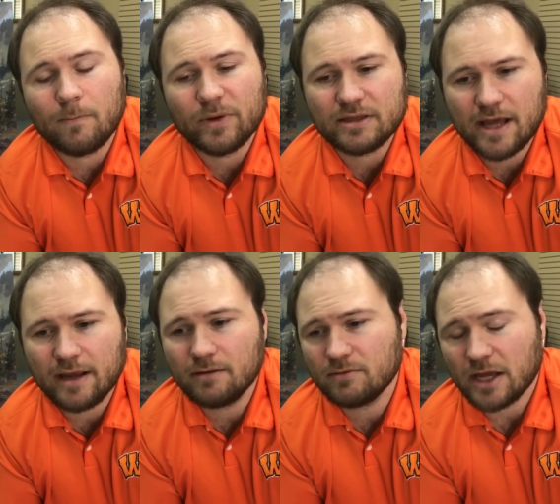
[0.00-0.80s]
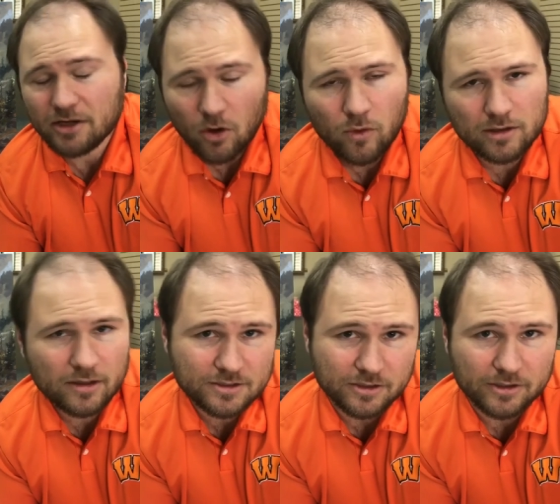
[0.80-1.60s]
But they know what
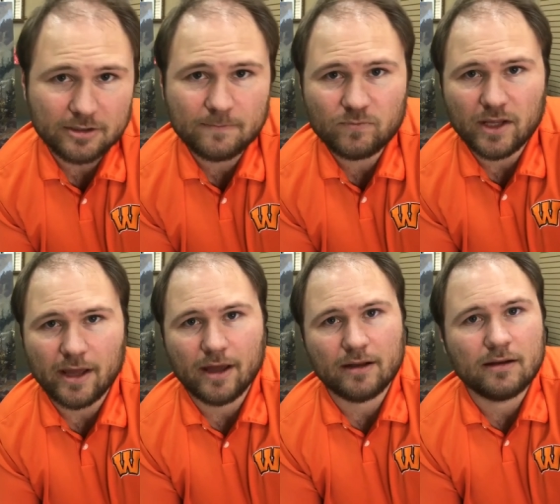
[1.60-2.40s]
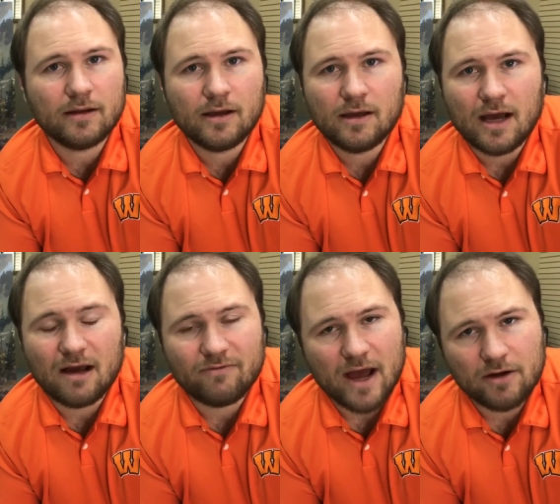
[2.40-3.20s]
looks good, and
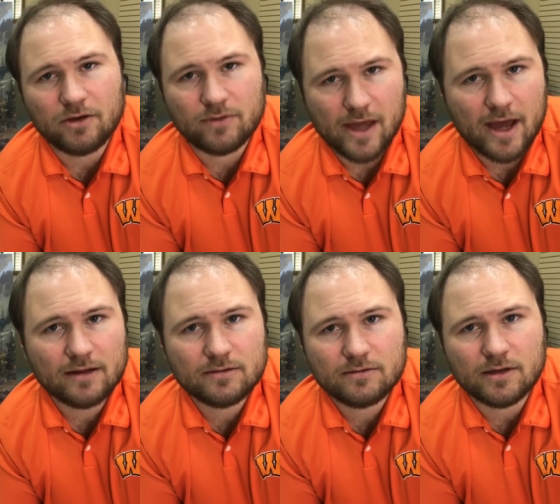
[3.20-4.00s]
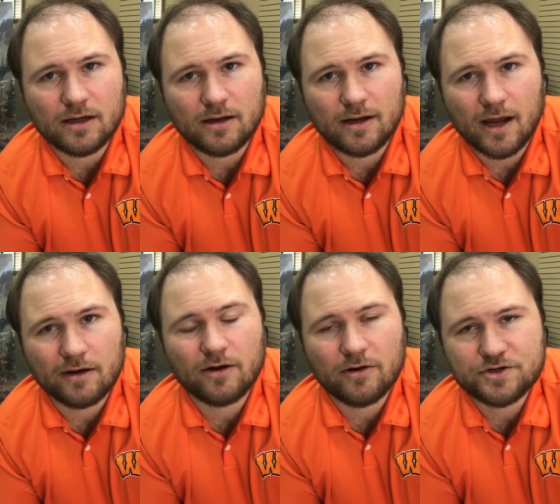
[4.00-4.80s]
I value that. And I
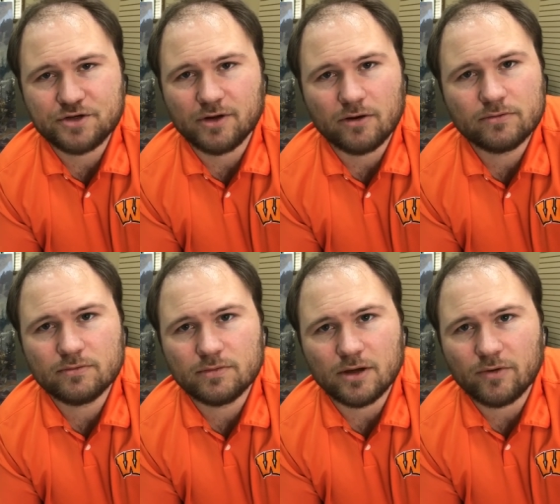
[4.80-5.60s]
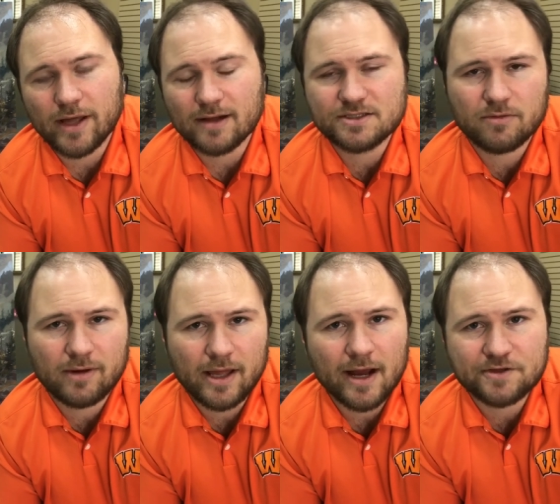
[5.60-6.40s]
encourage you, don't count
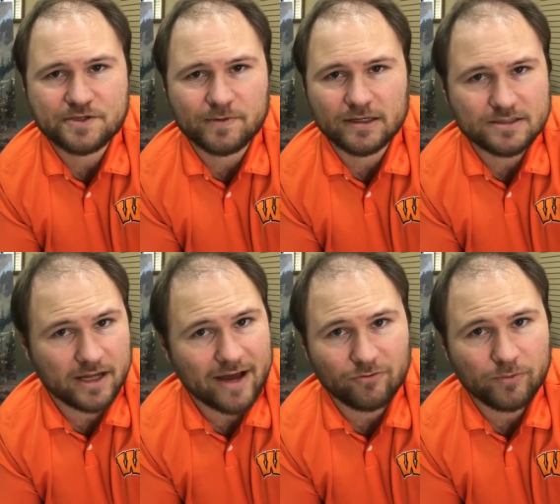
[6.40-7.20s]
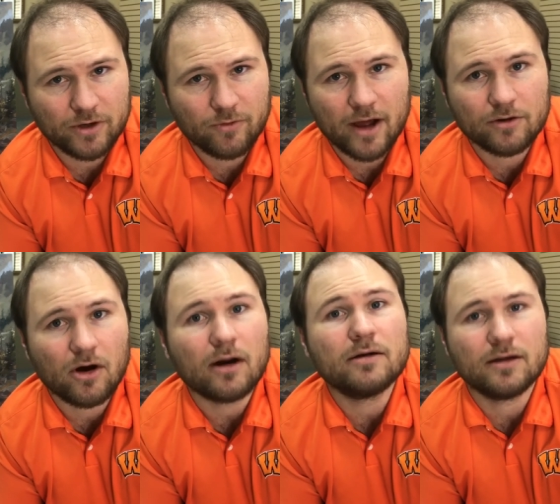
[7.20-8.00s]
somebody out just because they haven't been around
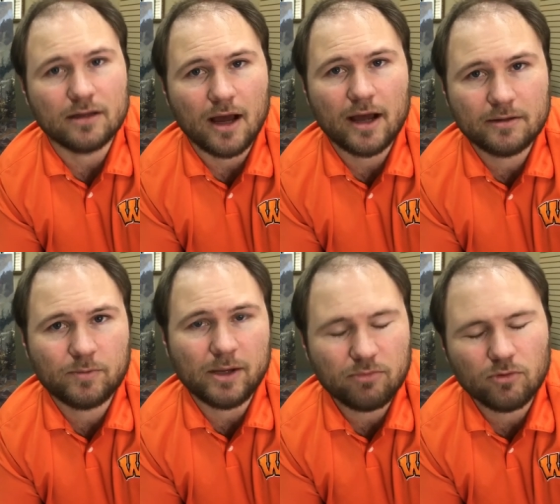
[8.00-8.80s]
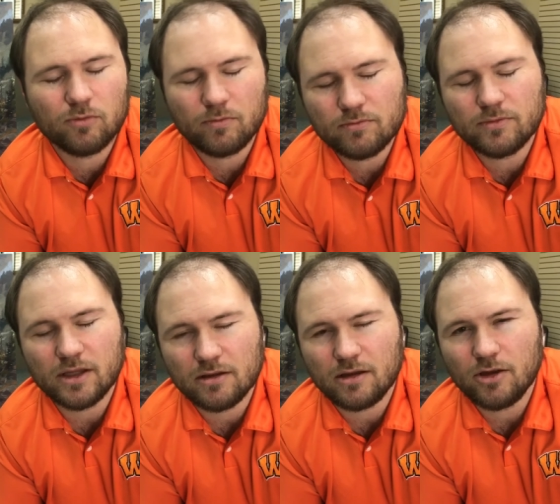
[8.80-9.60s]
art a lot. People,
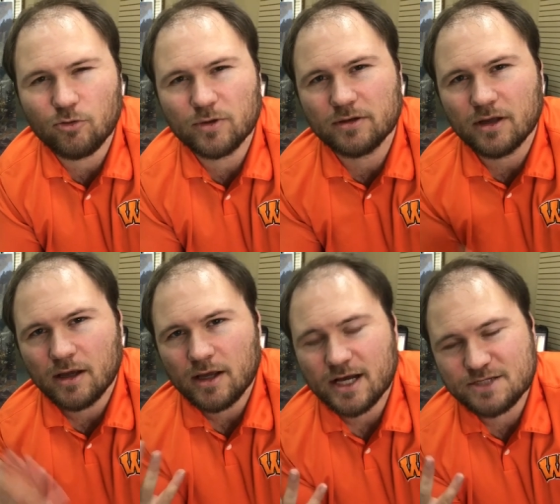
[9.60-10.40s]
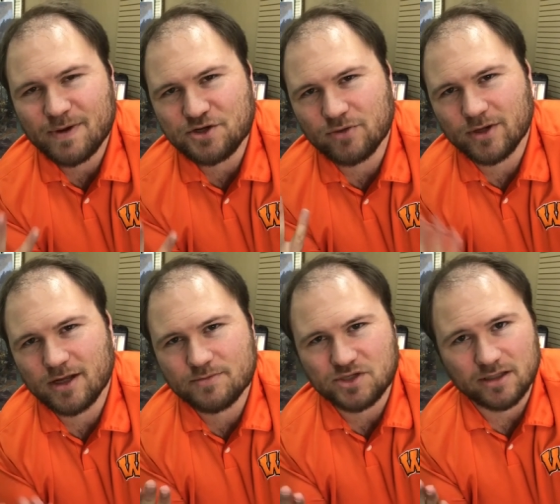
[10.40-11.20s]
the human, especially when it
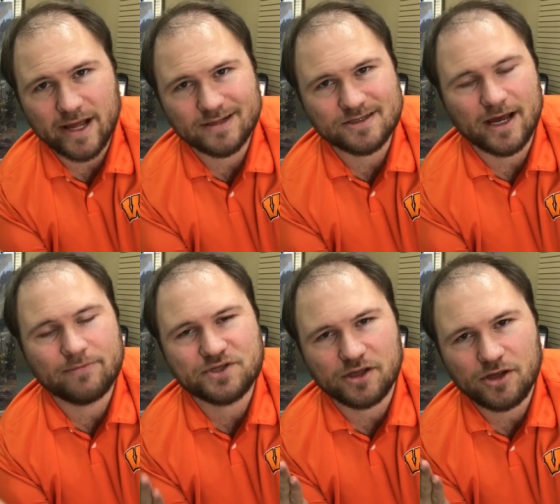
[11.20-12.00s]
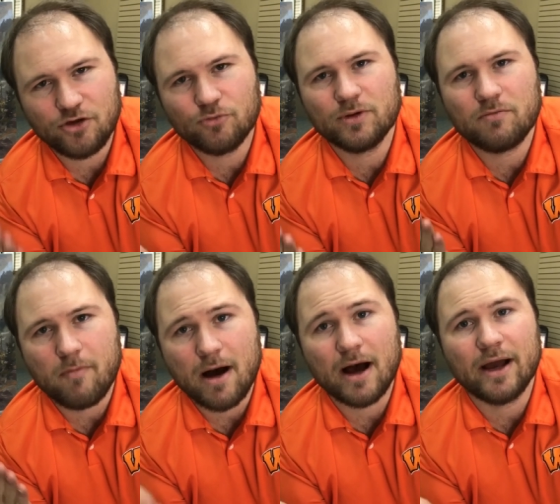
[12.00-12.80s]
comes to landscapes, the human
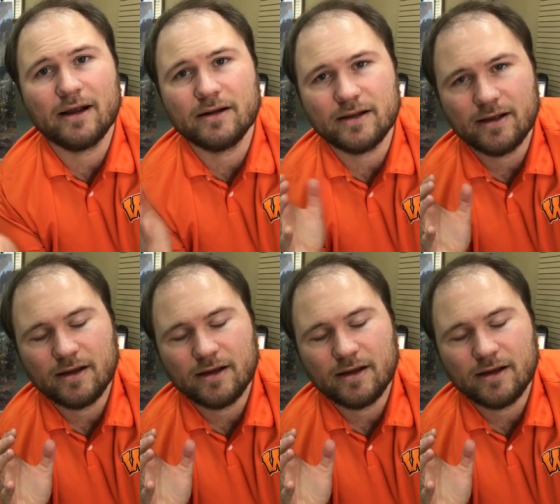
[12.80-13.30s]
mind